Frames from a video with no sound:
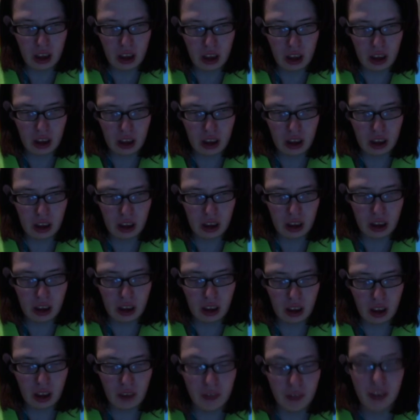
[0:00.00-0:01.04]
a few
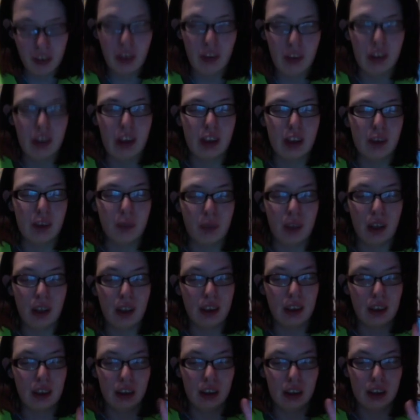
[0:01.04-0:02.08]
disabilities, so
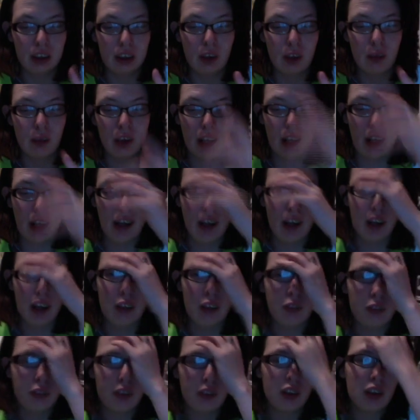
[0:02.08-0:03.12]
I have
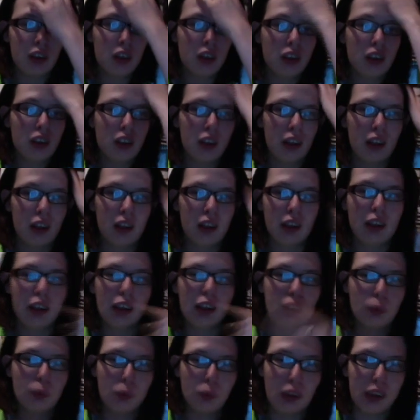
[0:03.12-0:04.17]

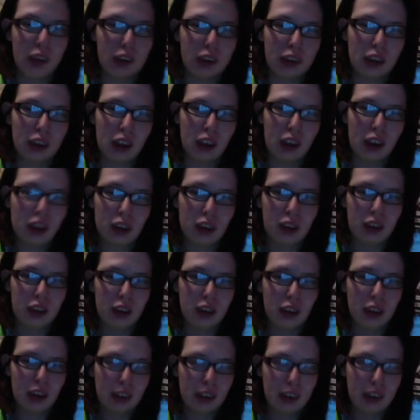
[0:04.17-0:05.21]
dyspraxia,
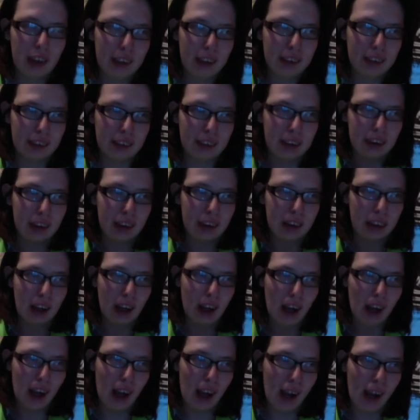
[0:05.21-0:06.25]
dyslexic and
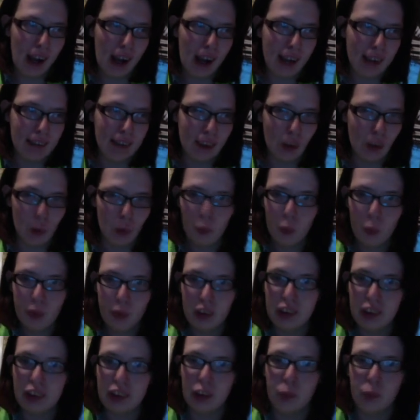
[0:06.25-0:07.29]
autism.
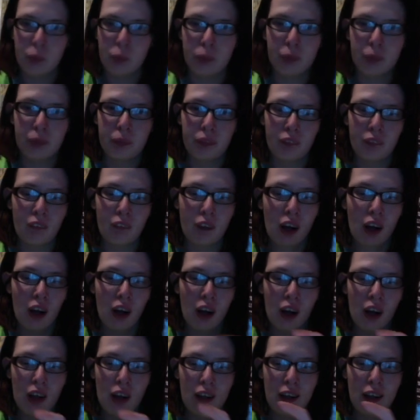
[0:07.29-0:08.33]
Now
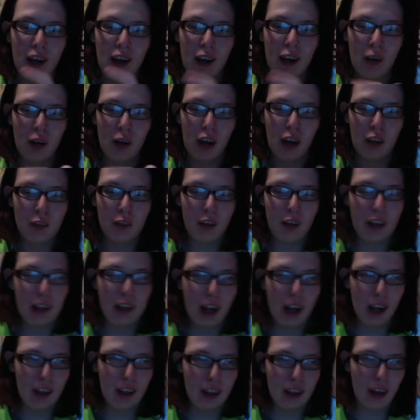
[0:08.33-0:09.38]
I found out that I
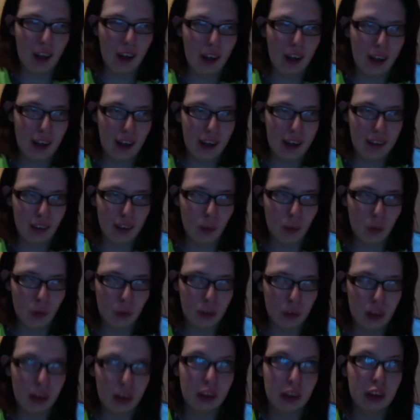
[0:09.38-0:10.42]
had autism
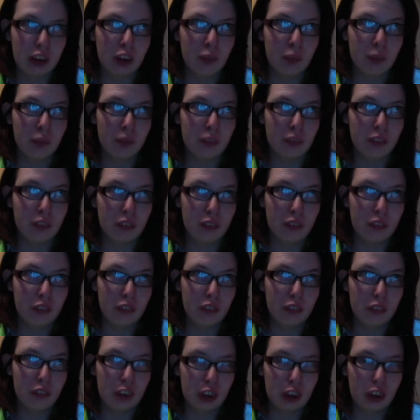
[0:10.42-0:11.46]
two years
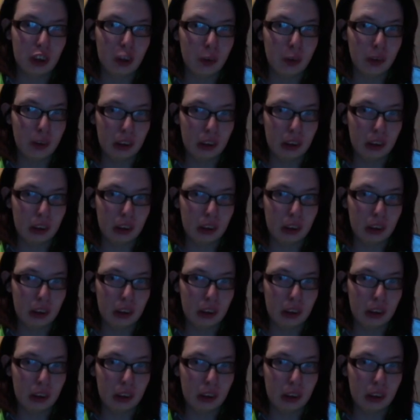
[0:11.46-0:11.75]
ago,